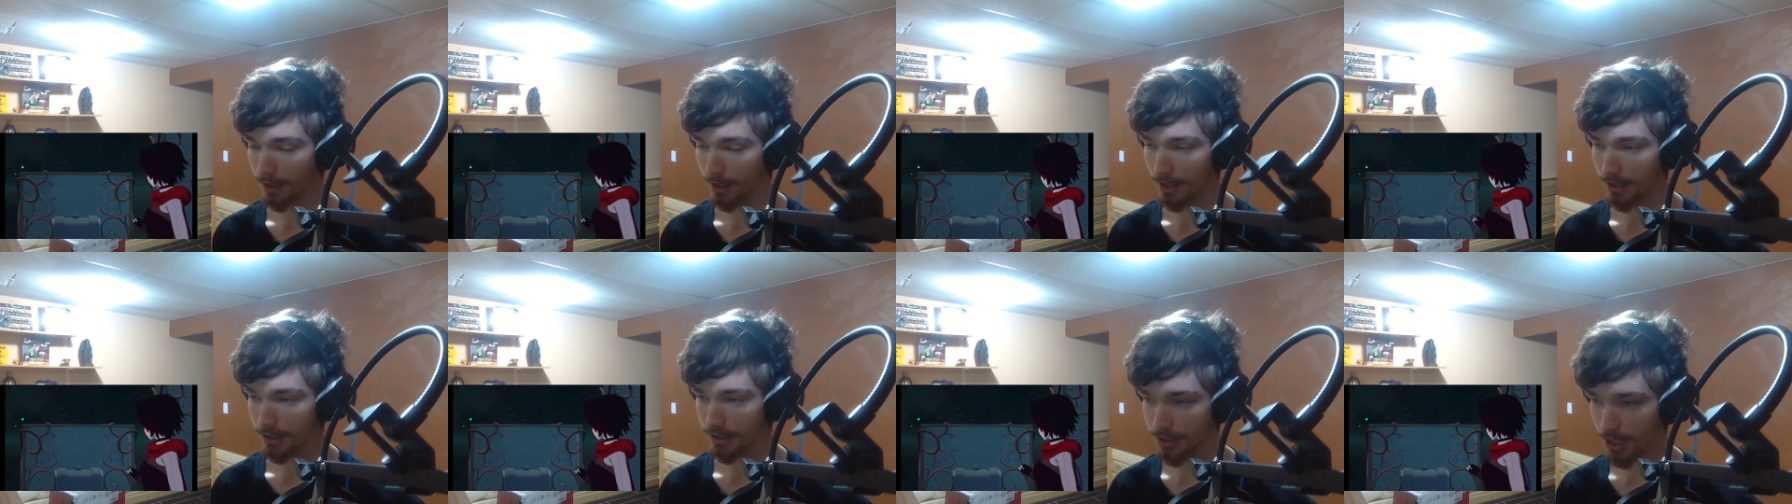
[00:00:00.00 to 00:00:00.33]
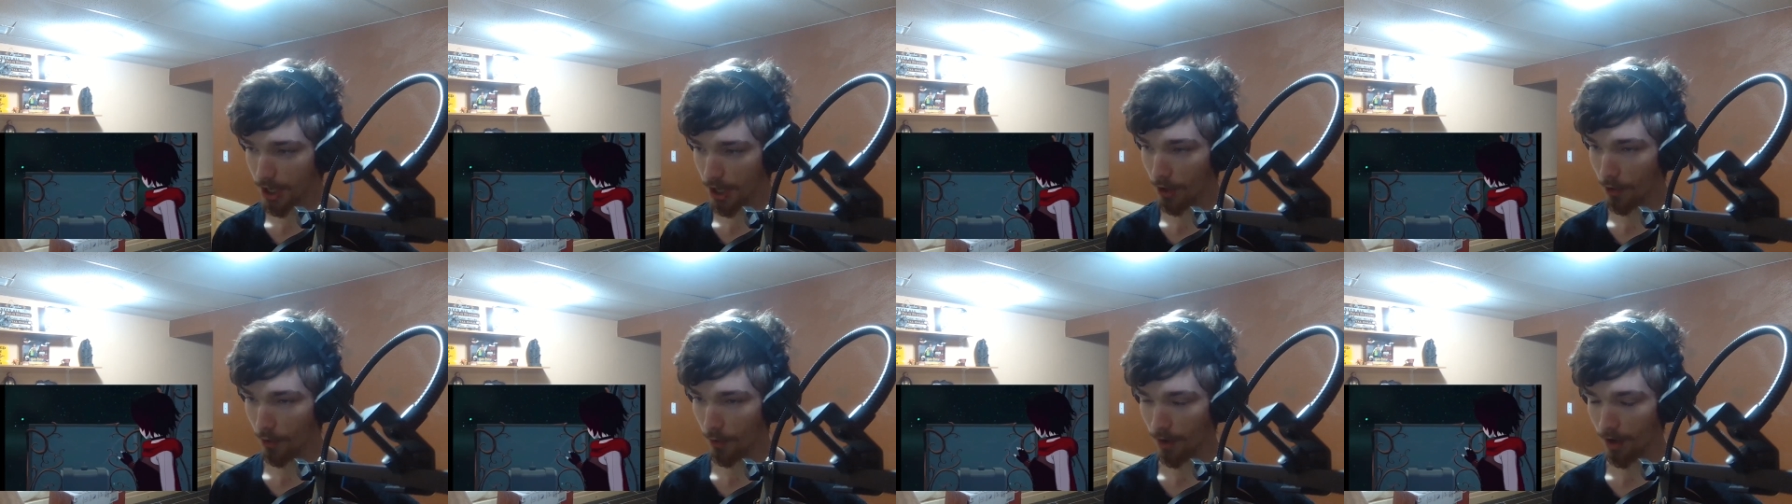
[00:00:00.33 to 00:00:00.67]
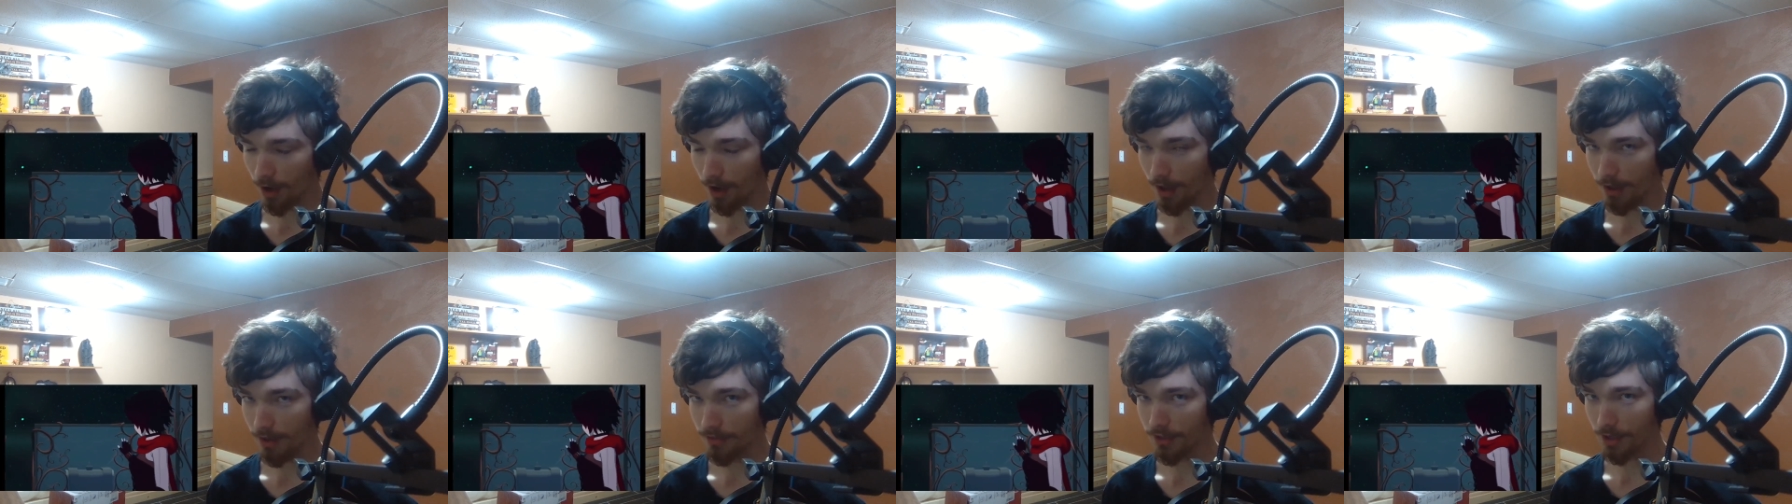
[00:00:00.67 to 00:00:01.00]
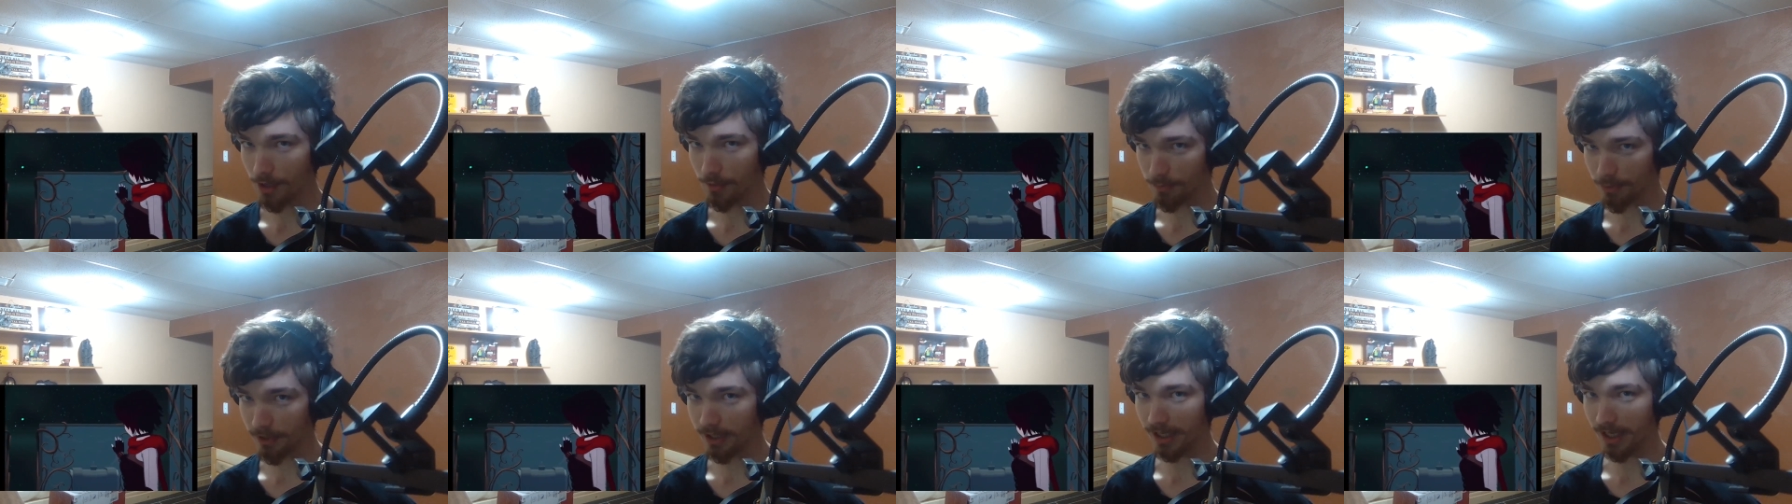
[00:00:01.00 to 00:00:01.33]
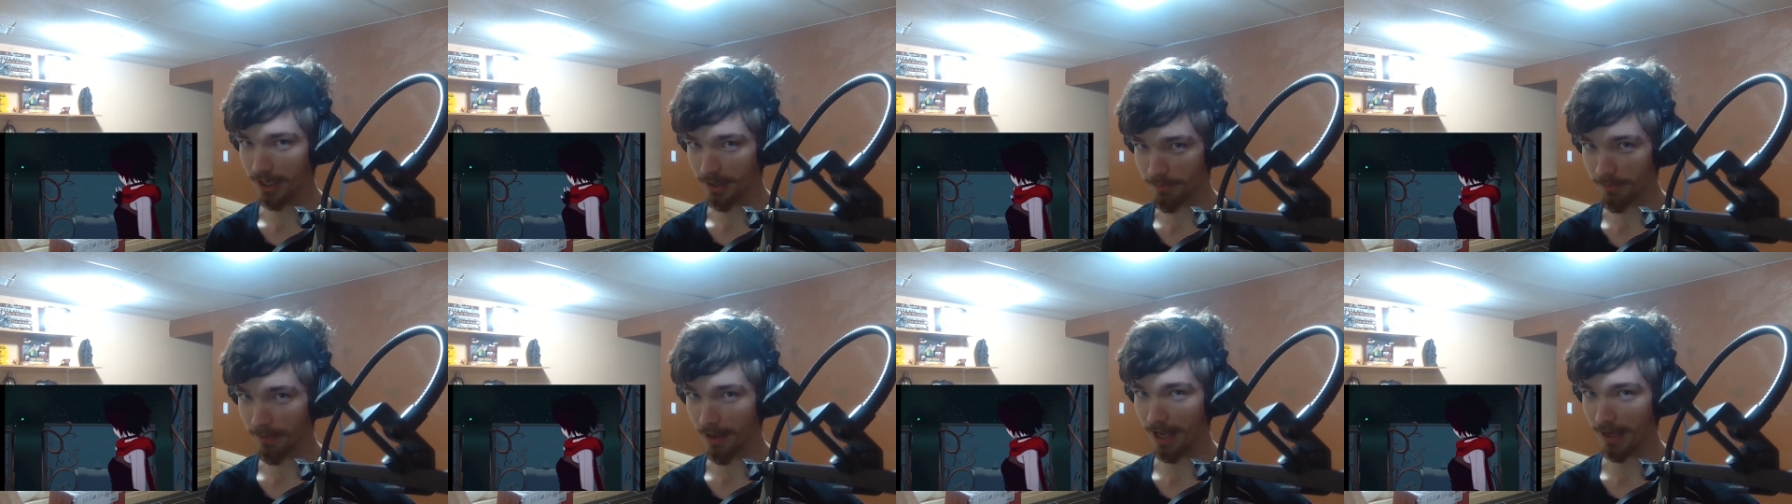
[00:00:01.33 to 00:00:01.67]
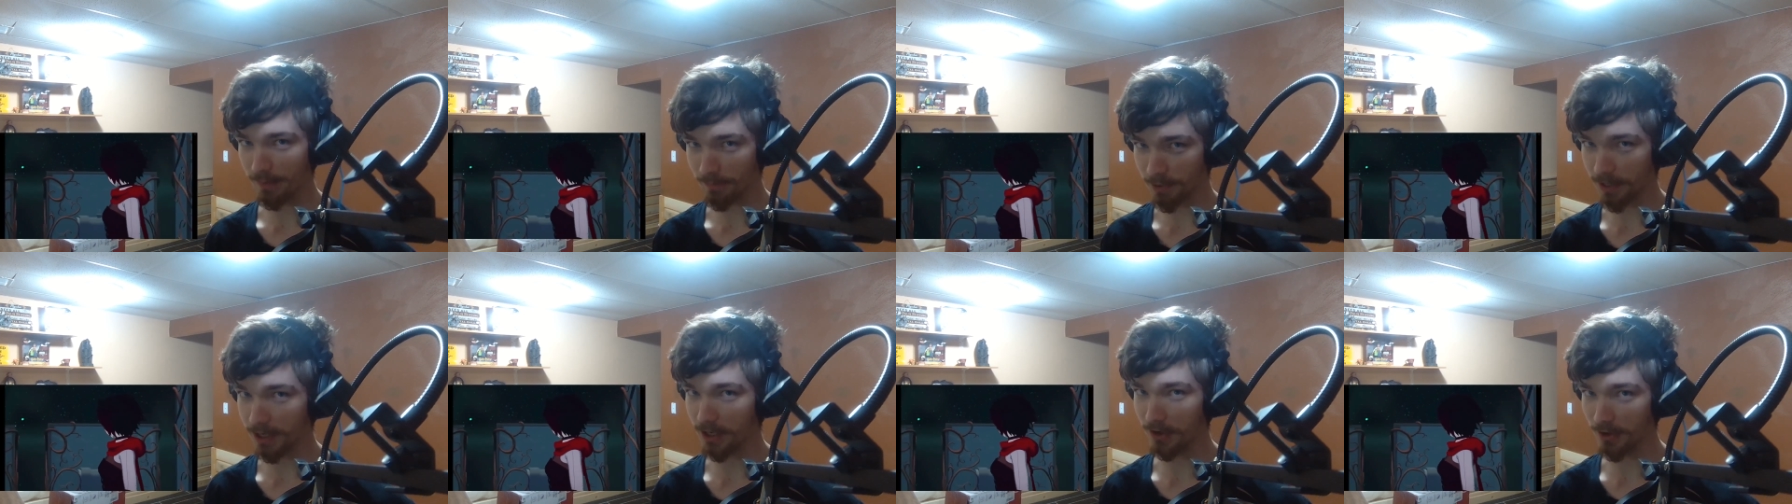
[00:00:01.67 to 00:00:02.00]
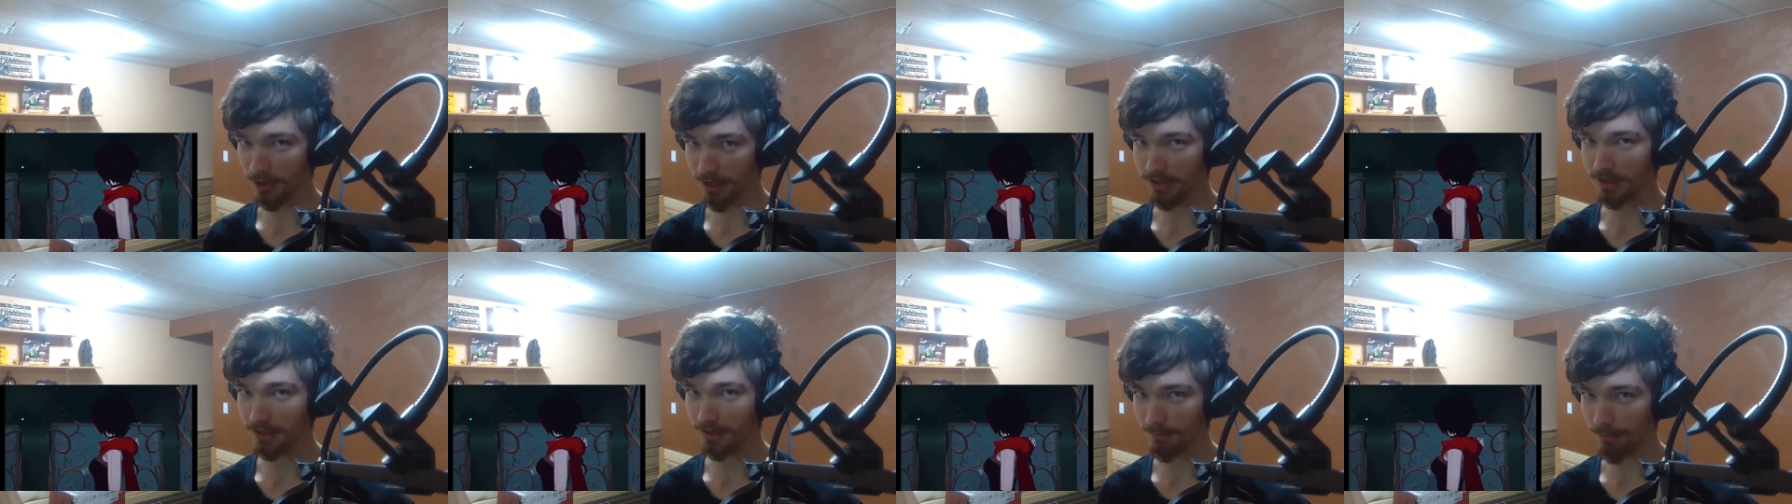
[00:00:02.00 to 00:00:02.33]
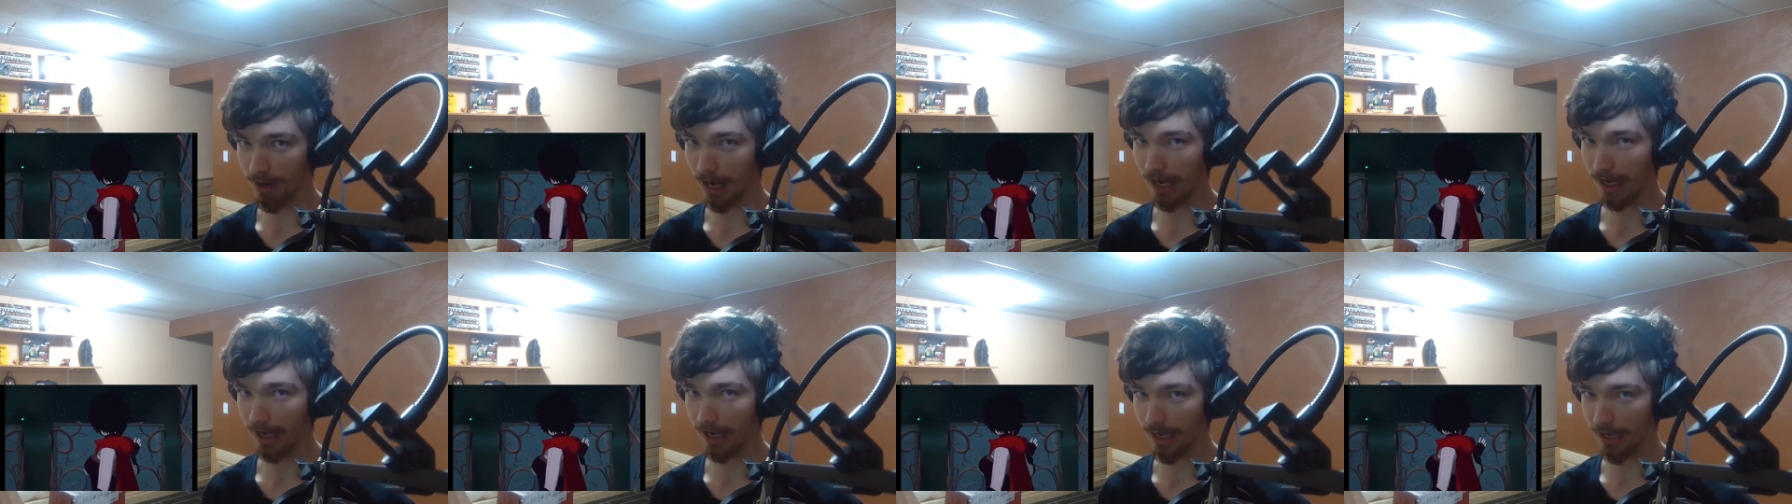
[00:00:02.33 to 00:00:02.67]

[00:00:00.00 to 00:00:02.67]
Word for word: Yo, they're bringing back Pyrrha in the Maya